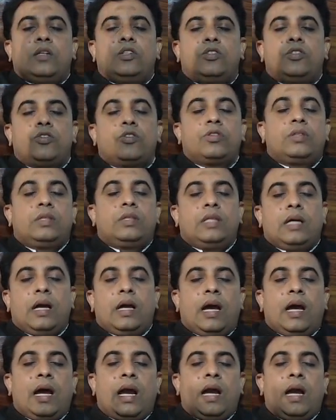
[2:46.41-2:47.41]
truth
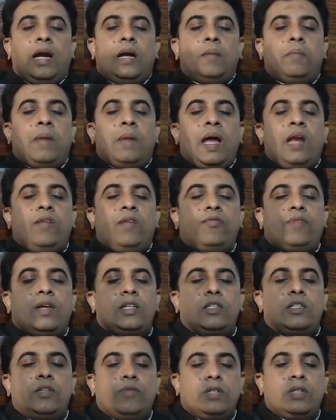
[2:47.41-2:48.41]
and
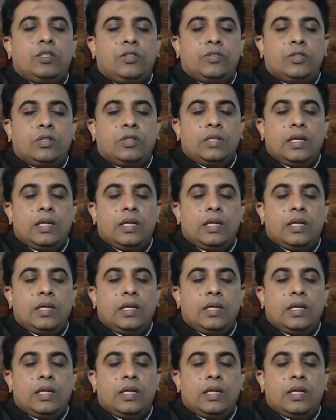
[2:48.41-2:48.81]
manifest your truth